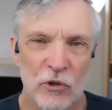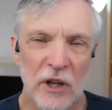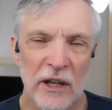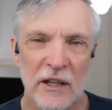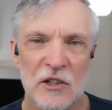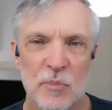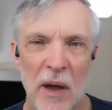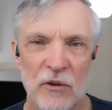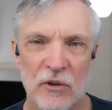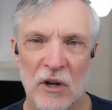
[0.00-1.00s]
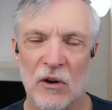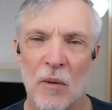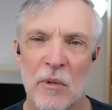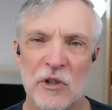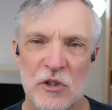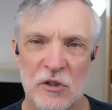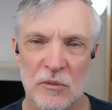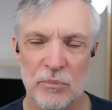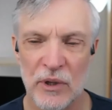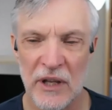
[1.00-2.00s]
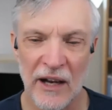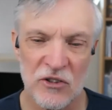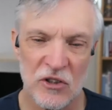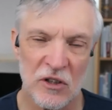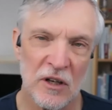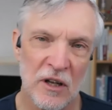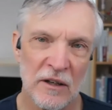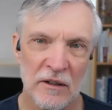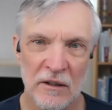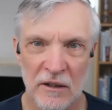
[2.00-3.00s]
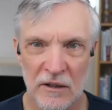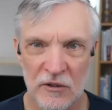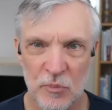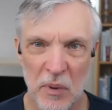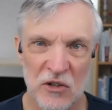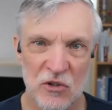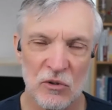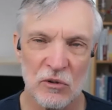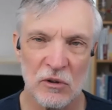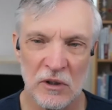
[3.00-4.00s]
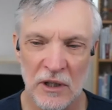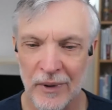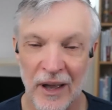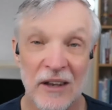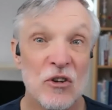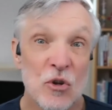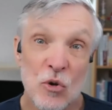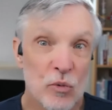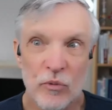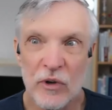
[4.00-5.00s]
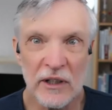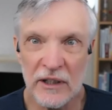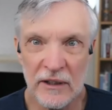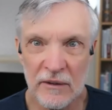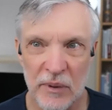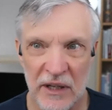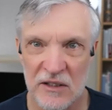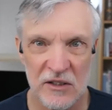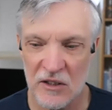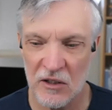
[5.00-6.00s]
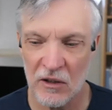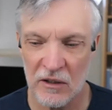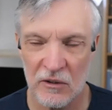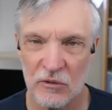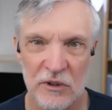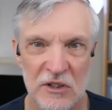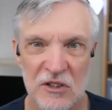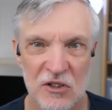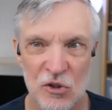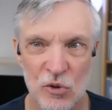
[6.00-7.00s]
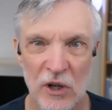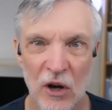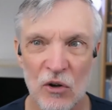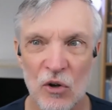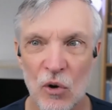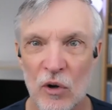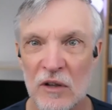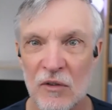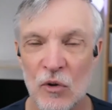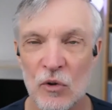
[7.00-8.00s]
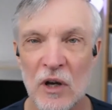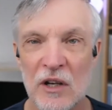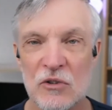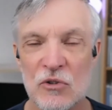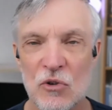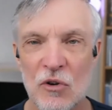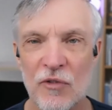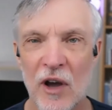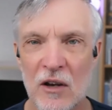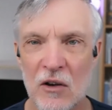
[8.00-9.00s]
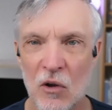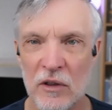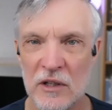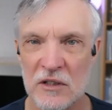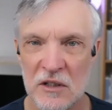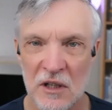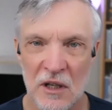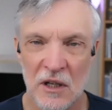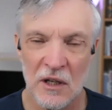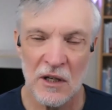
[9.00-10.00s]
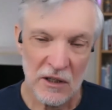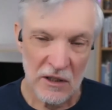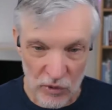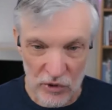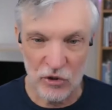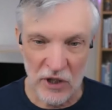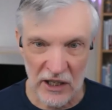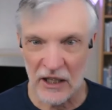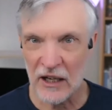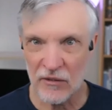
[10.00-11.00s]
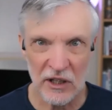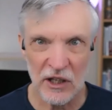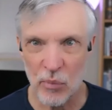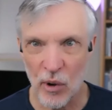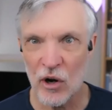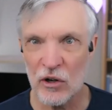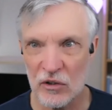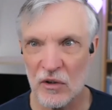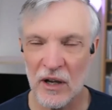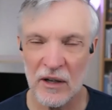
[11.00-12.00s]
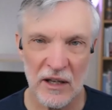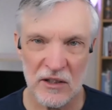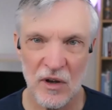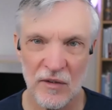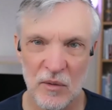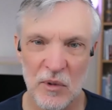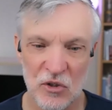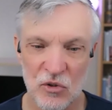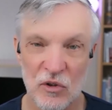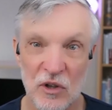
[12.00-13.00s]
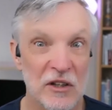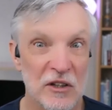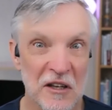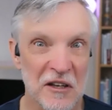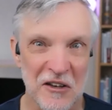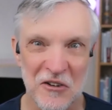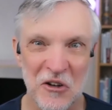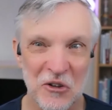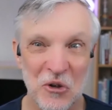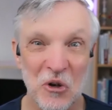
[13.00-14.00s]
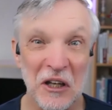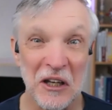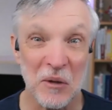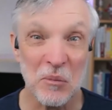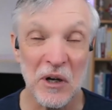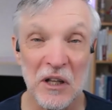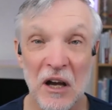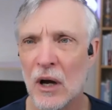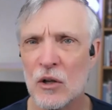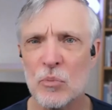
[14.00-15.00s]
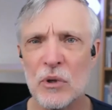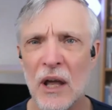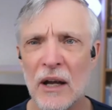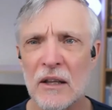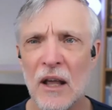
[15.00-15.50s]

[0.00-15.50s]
you're taking this battery out, how much protection and special and new really, because you know this is new territory, even though you guys are certified in all this. when you're taking everything apart, I guess you have to make sure that you're not cooking anybody. How do you protect